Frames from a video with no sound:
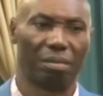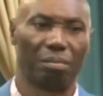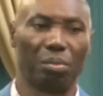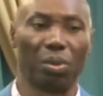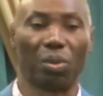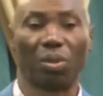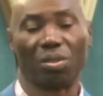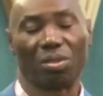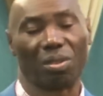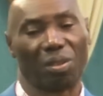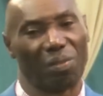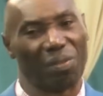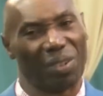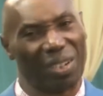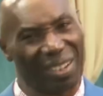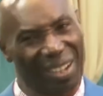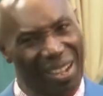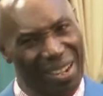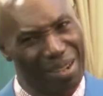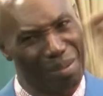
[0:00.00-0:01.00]
Because of
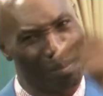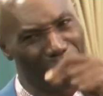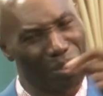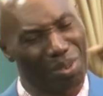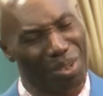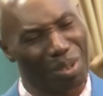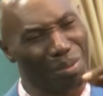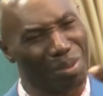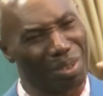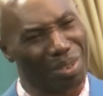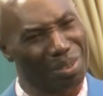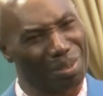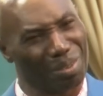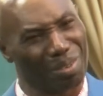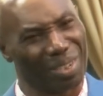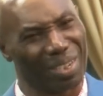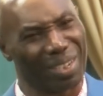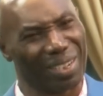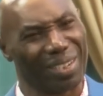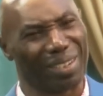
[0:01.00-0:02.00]
the animal, they were
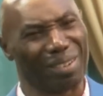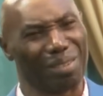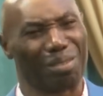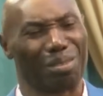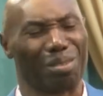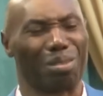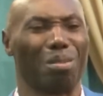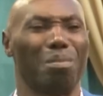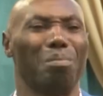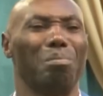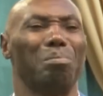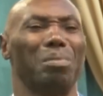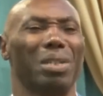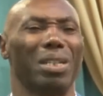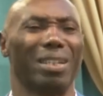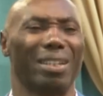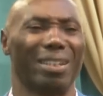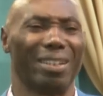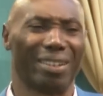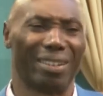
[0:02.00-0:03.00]
slaughtering so
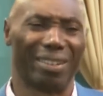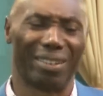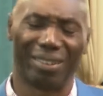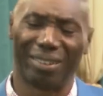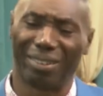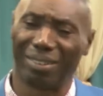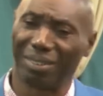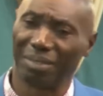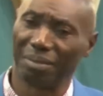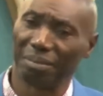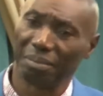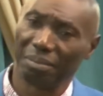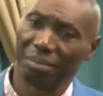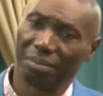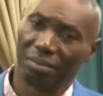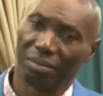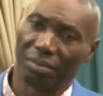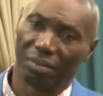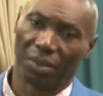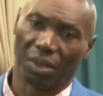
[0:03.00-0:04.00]
many.
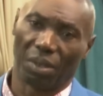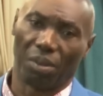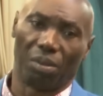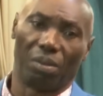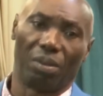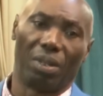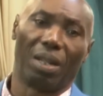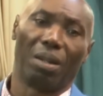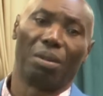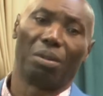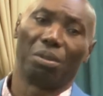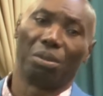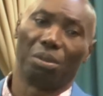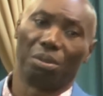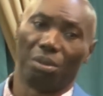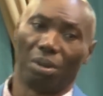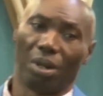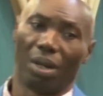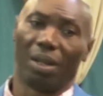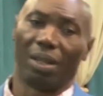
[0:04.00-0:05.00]
So now
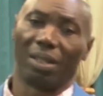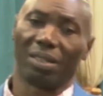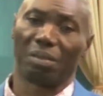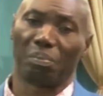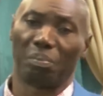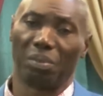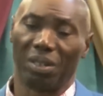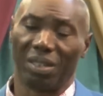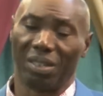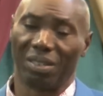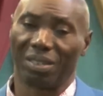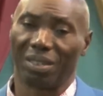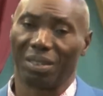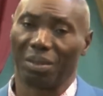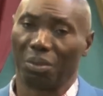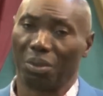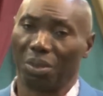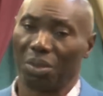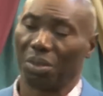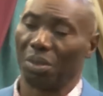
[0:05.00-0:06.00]
you are
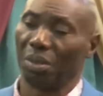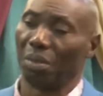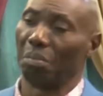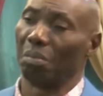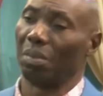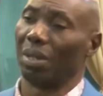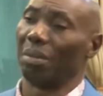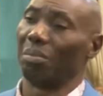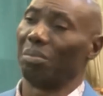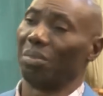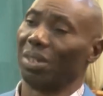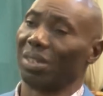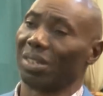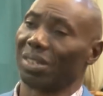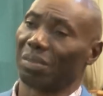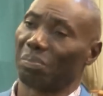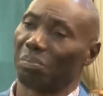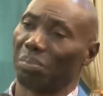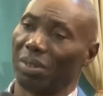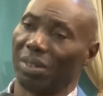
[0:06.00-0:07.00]
experiencing what your mom
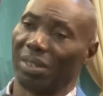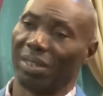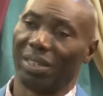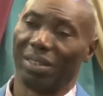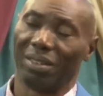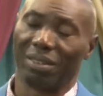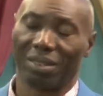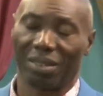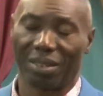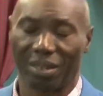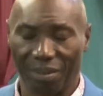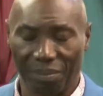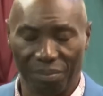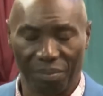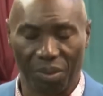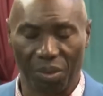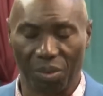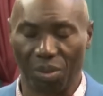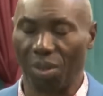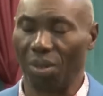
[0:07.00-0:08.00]
experienced.
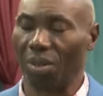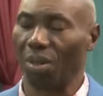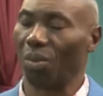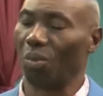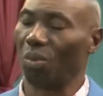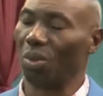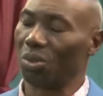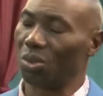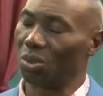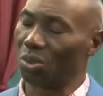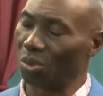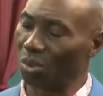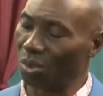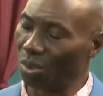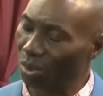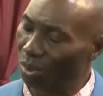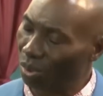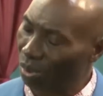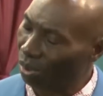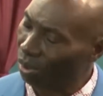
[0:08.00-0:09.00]
You don't know what to
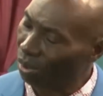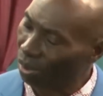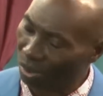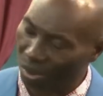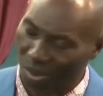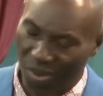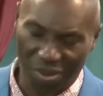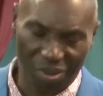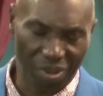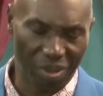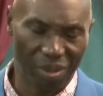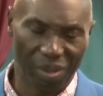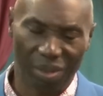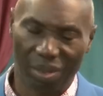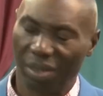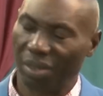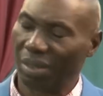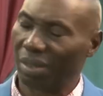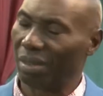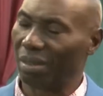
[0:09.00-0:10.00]
do.
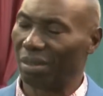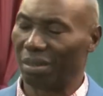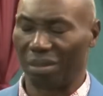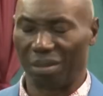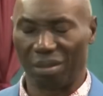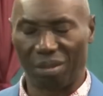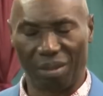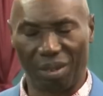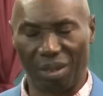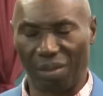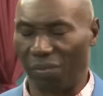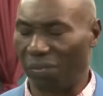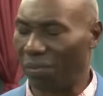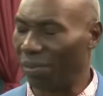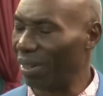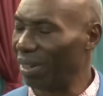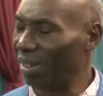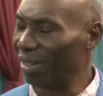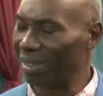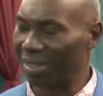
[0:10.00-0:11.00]
The
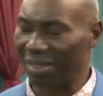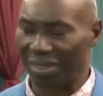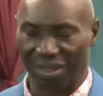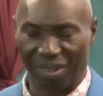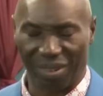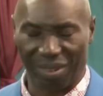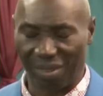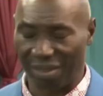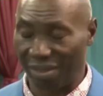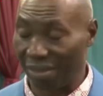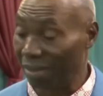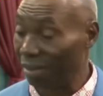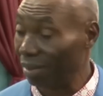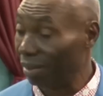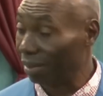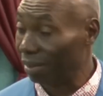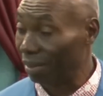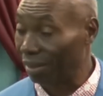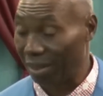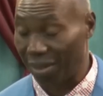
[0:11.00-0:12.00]
friends
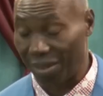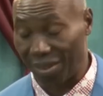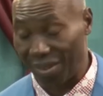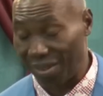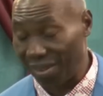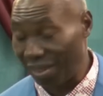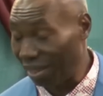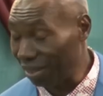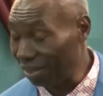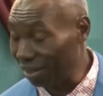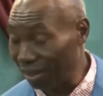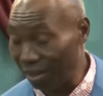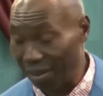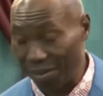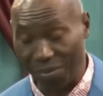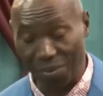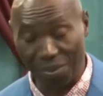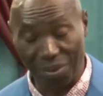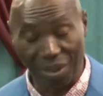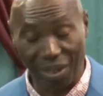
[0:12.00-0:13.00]
they just
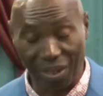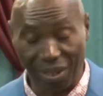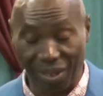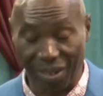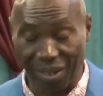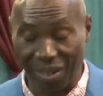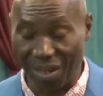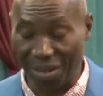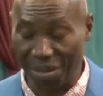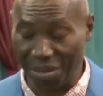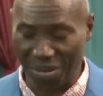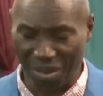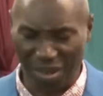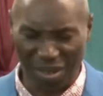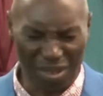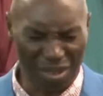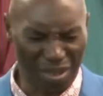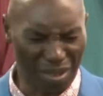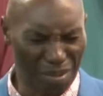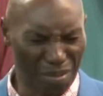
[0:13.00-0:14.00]
leave you like that. You
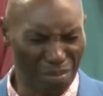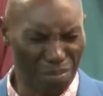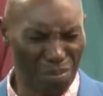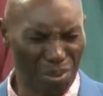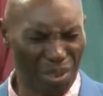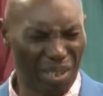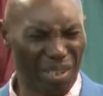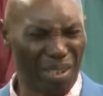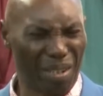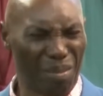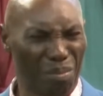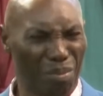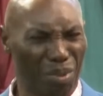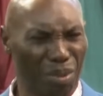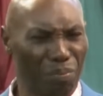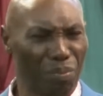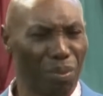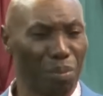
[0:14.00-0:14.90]
say, but um,